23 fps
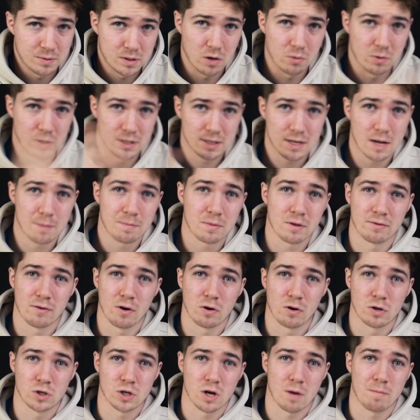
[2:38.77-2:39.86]
So we'll skip the
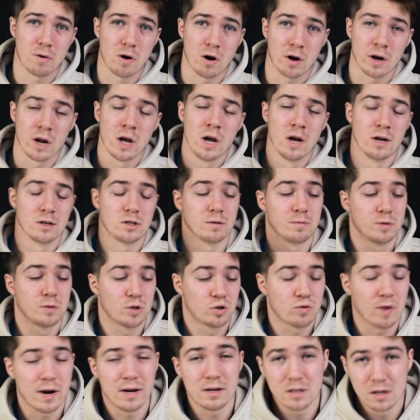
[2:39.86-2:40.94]
Photoshop part, jump
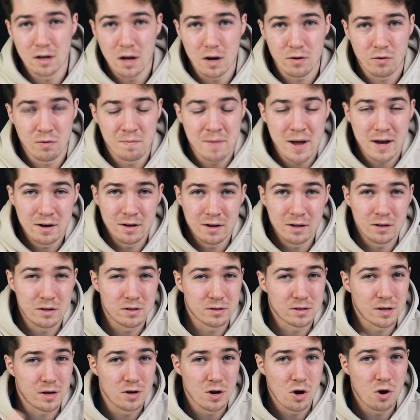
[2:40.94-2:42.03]
straight into Lightroom editing
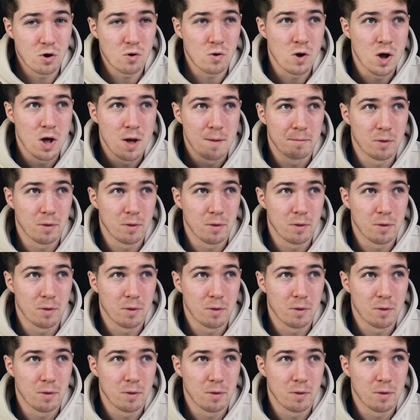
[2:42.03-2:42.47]
because I know